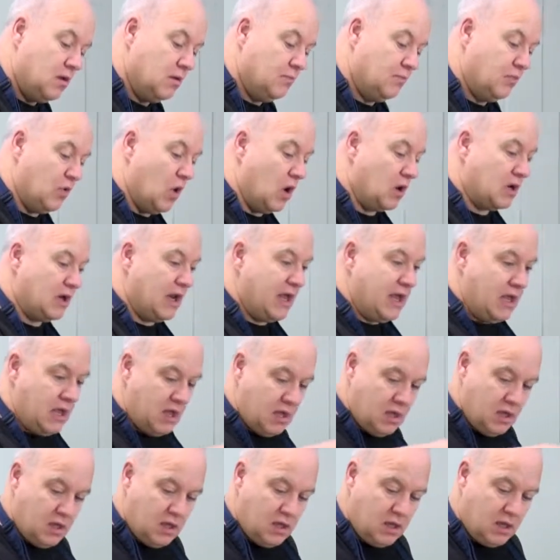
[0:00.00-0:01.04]
Broccoli,
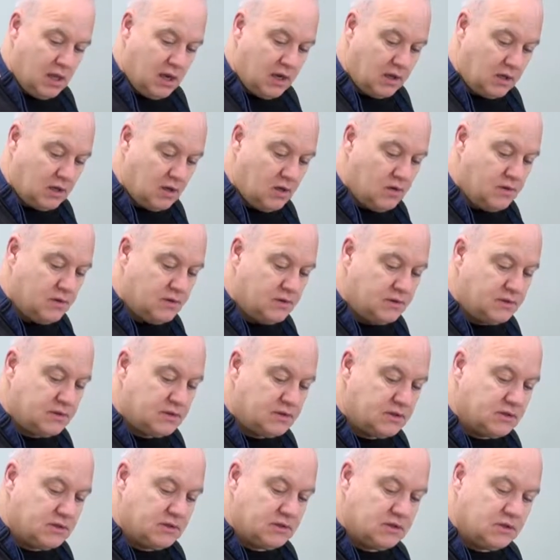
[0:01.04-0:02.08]
in it
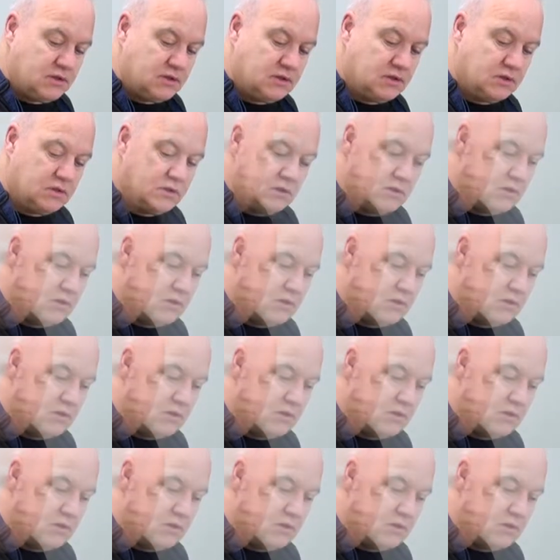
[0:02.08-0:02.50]
goes.